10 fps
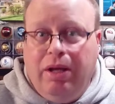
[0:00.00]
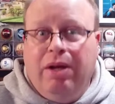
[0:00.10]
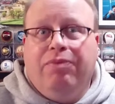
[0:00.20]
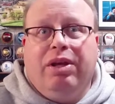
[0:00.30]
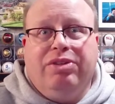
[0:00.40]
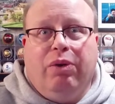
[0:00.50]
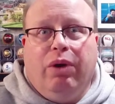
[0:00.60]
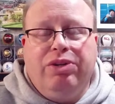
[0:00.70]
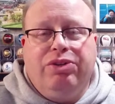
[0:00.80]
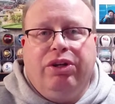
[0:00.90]
is I
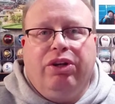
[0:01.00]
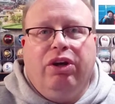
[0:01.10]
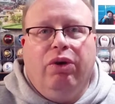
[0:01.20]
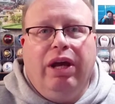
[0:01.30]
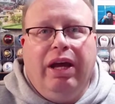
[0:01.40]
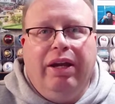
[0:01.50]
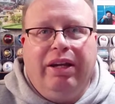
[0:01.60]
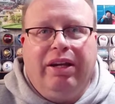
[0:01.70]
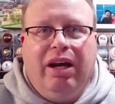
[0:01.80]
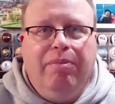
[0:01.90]
want you to go ahead
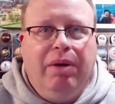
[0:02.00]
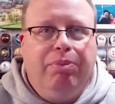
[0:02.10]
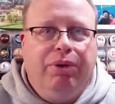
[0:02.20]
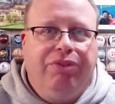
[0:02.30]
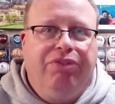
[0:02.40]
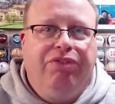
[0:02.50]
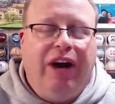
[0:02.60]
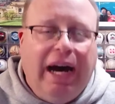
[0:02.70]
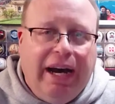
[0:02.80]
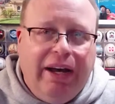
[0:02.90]
and come up with
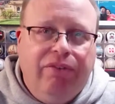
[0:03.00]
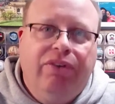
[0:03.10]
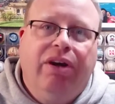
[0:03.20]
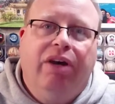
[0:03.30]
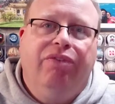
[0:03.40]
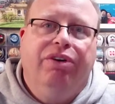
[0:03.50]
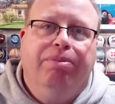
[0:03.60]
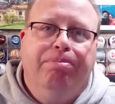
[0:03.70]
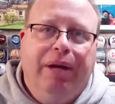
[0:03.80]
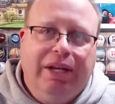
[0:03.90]
5 of your
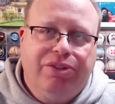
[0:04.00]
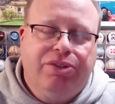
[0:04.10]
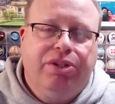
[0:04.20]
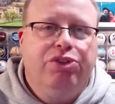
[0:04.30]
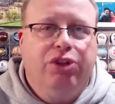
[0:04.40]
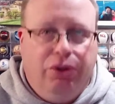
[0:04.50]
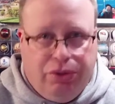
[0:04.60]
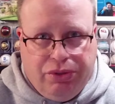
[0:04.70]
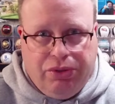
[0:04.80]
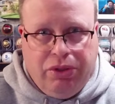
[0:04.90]
best
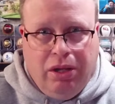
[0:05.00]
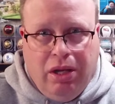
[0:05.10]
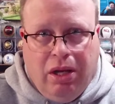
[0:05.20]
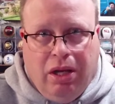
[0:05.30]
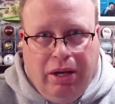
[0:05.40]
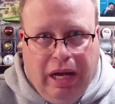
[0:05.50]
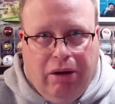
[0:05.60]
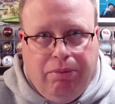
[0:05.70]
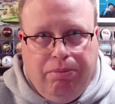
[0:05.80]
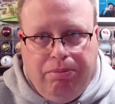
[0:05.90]
jokes.
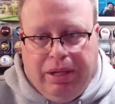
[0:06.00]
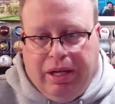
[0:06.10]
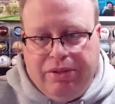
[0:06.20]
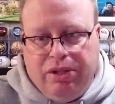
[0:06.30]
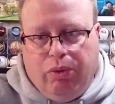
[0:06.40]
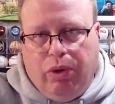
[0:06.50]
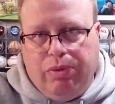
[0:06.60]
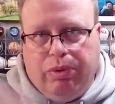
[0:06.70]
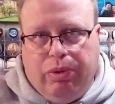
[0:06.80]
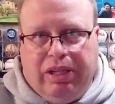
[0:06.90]
Now, because of the way we
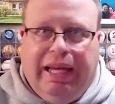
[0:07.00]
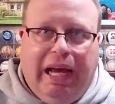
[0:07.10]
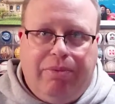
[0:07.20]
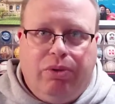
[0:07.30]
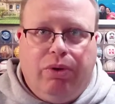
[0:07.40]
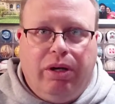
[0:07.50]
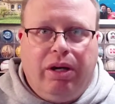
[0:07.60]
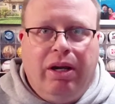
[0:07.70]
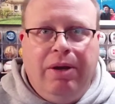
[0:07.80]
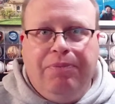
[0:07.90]
want the app to
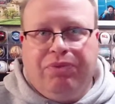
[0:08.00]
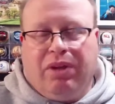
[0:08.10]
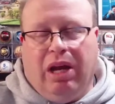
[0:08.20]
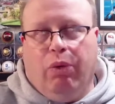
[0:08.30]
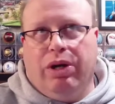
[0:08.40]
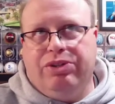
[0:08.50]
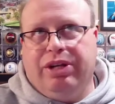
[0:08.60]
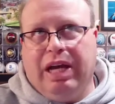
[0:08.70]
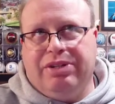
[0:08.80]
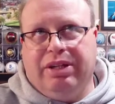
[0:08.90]
work, I want you
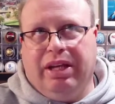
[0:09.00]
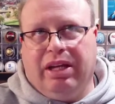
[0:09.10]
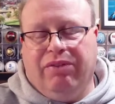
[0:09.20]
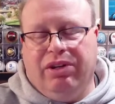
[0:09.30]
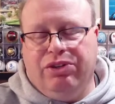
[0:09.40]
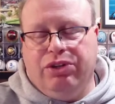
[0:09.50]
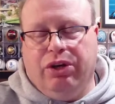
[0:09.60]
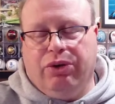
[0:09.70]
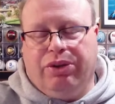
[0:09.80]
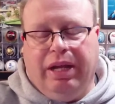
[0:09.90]
guys to think of a
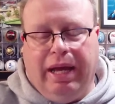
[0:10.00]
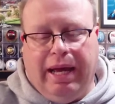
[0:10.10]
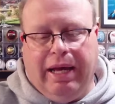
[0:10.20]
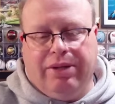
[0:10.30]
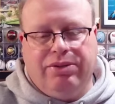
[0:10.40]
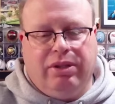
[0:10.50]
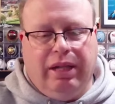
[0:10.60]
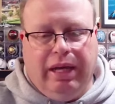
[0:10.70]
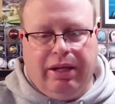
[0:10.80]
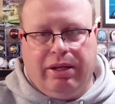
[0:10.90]
joke that has
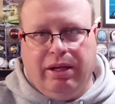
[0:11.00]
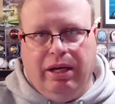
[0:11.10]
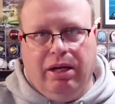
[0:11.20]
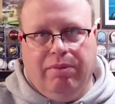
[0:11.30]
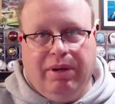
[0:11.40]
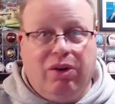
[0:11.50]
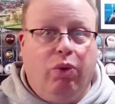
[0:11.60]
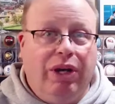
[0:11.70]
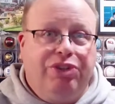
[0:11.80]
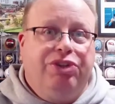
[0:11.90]
like a
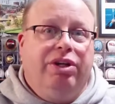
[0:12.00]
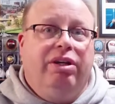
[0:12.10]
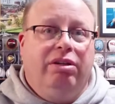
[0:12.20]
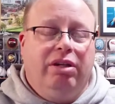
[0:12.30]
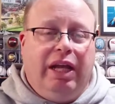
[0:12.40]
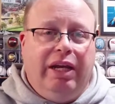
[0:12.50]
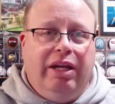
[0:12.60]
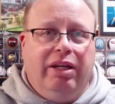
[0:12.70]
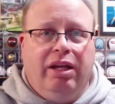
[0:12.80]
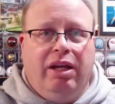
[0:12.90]
question in
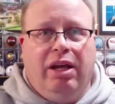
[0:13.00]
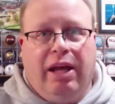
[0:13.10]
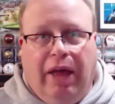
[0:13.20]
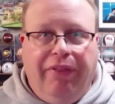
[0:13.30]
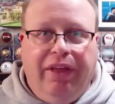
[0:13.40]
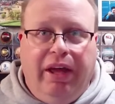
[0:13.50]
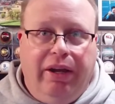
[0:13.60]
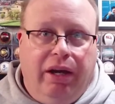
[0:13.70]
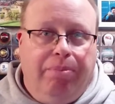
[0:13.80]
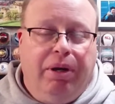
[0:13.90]
it and then
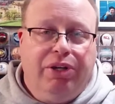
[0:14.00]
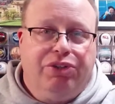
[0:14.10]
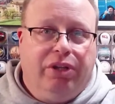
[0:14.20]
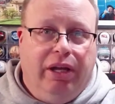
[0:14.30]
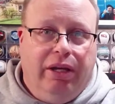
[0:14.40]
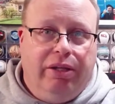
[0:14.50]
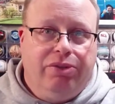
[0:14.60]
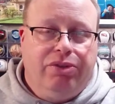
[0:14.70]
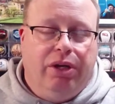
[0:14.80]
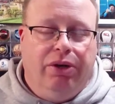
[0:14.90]
a punchline.
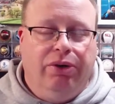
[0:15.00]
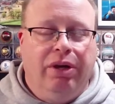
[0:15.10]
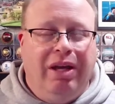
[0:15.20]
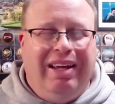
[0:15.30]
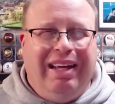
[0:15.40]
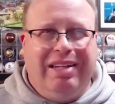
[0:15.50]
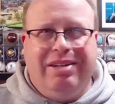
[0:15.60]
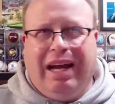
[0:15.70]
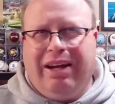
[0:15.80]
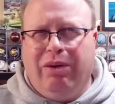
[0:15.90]
So it's
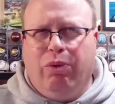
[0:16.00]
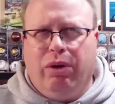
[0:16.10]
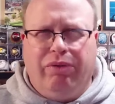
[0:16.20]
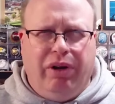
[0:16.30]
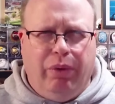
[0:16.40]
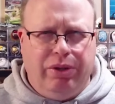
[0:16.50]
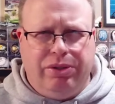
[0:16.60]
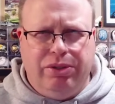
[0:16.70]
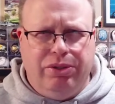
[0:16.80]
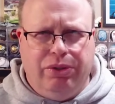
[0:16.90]
not going to work very well
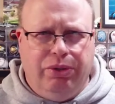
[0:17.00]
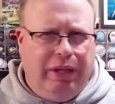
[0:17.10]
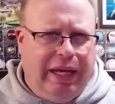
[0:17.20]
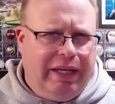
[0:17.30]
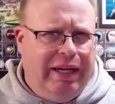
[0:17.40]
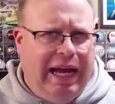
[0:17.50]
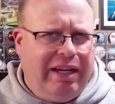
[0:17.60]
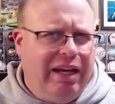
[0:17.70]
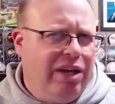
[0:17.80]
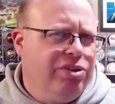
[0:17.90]
to do like
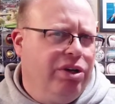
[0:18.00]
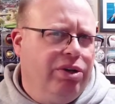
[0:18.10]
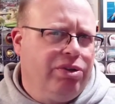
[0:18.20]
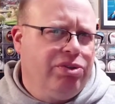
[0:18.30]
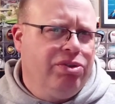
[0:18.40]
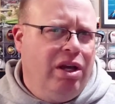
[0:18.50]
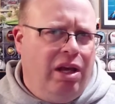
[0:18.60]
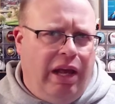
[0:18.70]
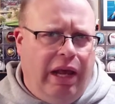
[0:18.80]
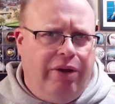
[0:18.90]
knock-knock jokes,
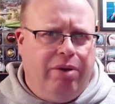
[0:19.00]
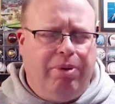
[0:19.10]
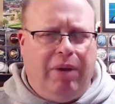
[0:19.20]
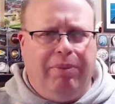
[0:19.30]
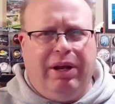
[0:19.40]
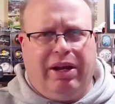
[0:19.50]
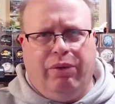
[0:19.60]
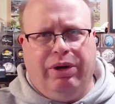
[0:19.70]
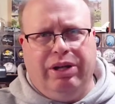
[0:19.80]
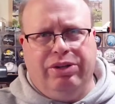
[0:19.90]
and you're probably not going
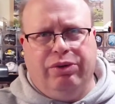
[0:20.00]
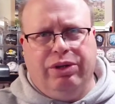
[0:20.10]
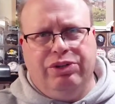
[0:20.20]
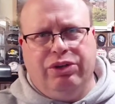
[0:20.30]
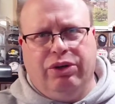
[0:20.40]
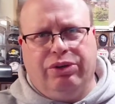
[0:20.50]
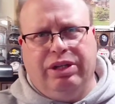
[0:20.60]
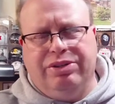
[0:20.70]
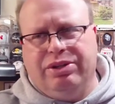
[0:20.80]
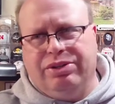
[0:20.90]
to want to do a joke
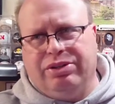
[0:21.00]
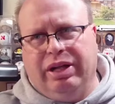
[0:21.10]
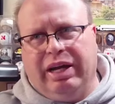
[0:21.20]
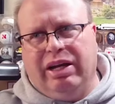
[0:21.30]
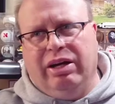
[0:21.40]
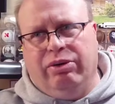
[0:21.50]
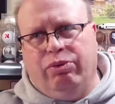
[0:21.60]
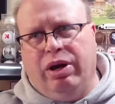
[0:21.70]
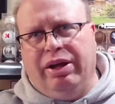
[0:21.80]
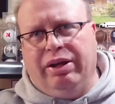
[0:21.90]
that's just like a
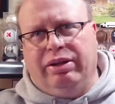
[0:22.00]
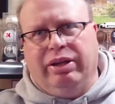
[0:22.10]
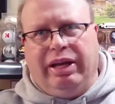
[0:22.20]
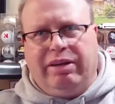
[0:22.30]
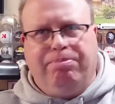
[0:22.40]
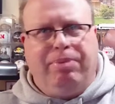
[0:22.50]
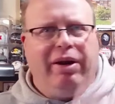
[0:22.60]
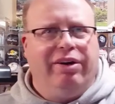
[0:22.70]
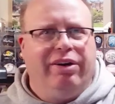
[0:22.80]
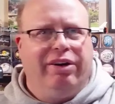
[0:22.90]
running like
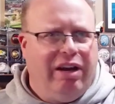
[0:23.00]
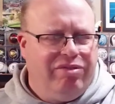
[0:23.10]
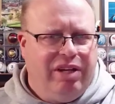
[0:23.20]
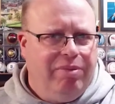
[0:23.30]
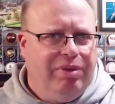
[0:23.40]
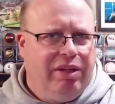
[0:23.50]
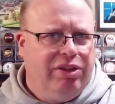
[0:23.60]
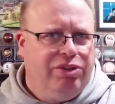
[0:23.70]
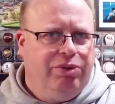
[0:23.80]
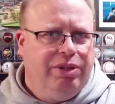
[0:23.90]
paragraph type thing
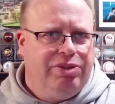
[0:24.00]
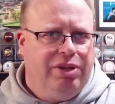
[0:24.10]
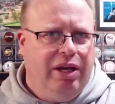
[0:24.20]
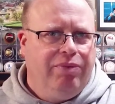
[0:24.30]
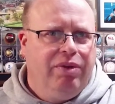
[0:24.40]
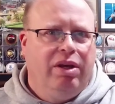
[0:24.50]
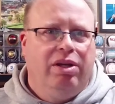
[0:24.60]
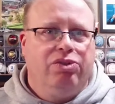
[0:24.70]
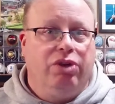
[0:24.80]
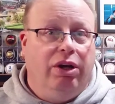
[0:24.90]
that you would say.
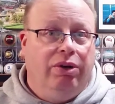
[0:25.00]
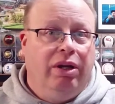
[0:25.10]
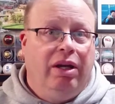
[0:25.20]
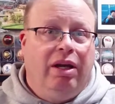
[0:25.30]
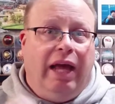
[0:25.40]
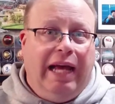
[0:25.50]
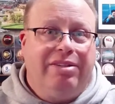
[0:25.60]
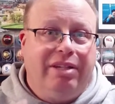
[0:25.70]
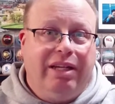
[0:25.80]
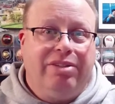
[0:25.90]
So as
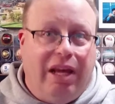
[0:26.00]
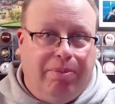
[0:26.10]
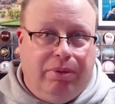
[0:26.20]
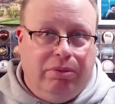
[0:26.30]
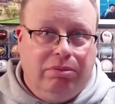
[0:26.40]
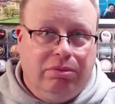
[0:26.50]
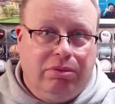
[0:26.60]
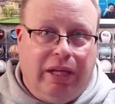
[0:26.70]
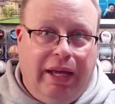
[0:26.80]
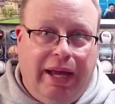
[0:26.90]
an example,
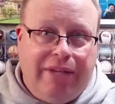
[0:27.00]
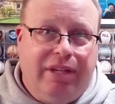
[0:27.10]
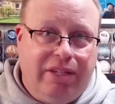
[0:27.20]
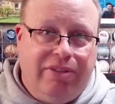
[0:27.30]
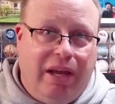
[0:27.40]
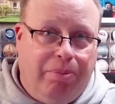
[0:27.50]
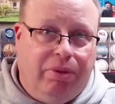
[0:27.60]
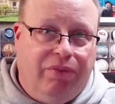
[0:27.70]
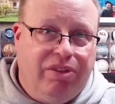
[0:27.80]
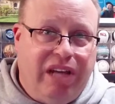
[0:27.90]
okay, as an example
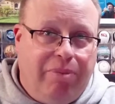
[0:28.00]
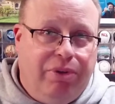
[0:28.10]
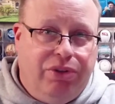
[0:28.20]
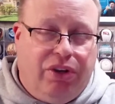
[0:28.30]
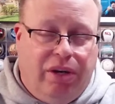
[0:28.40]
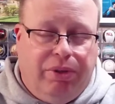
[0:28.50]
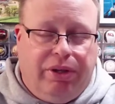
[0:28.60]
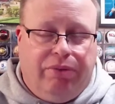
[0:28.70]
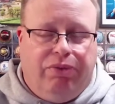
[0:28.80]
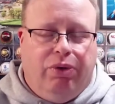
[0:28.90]
of the type of joke I'm
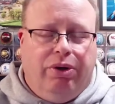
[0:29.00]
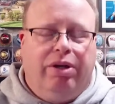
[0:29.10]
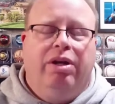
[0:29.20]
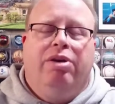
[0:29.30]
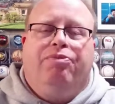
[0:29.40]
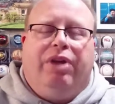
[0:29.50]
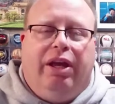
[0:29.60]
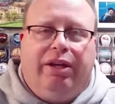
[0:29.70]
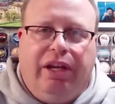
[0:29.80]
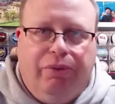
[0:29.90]
looking for,
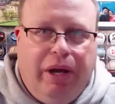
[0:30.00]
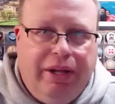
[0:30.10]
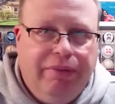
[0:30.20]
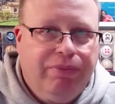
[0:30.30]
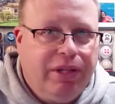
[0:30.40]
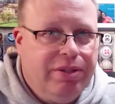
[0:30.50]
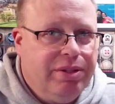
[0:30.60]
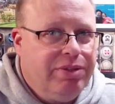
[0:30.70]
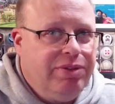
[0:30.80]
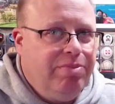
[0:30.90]
and get ready because
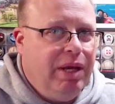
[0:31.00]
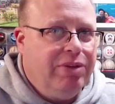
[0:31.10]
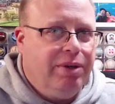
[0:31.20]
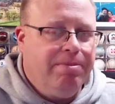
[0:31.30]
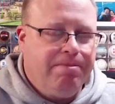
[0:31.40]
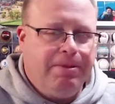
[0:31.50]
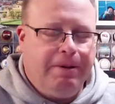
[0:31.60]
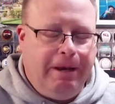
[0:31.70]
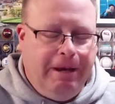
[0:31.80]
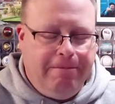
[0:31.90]
this is amazing,
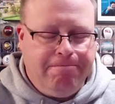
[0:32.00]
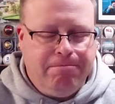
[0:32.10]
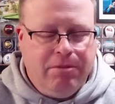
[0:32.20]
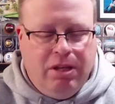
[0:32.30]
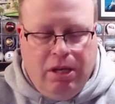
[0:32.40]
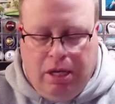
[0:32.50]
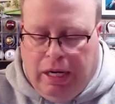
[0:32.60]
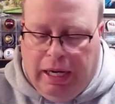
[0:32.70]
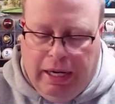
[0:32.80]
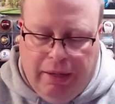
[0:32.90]
okay?
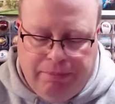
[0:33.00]
I